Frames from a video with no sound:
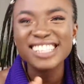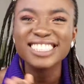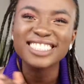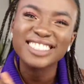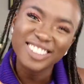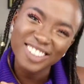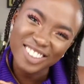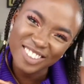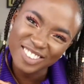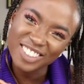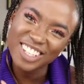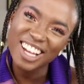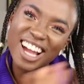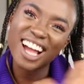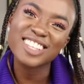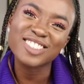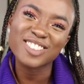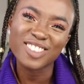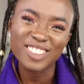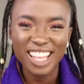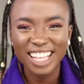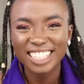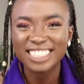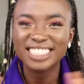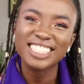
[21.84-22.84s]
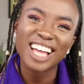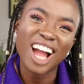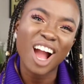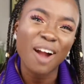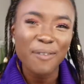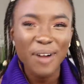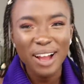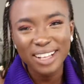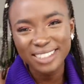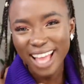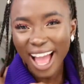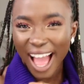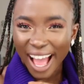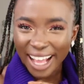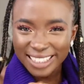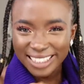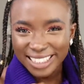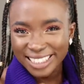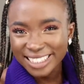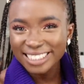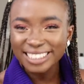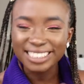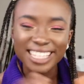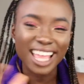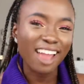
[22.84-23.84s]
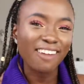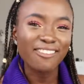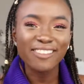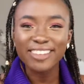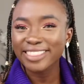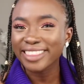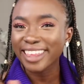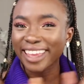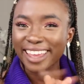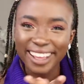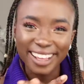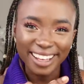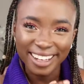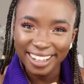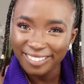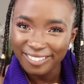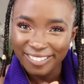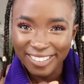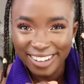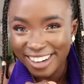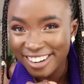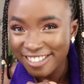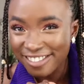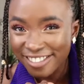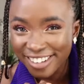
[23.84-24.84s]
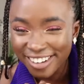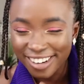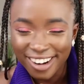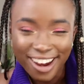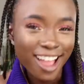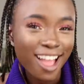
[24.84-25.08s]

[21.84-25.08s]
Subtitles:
know you guys don't like to talk about taxes and everything, whatever.